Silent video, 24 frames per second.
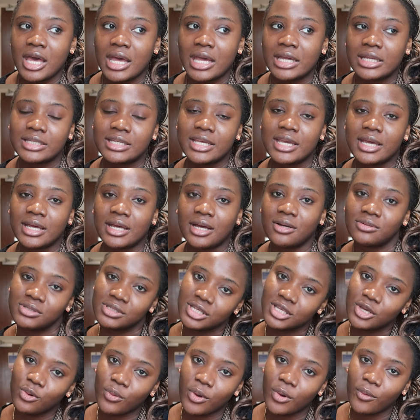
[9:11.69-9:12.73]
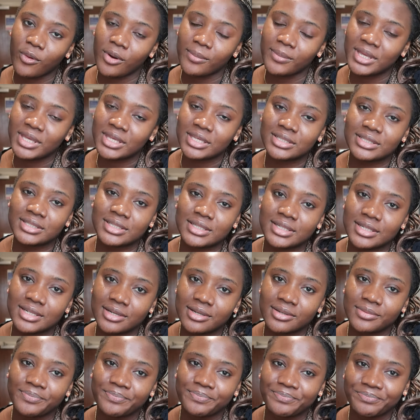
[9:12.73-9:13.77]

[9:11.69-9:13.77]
and yeah, I'll see you when we're making dinner.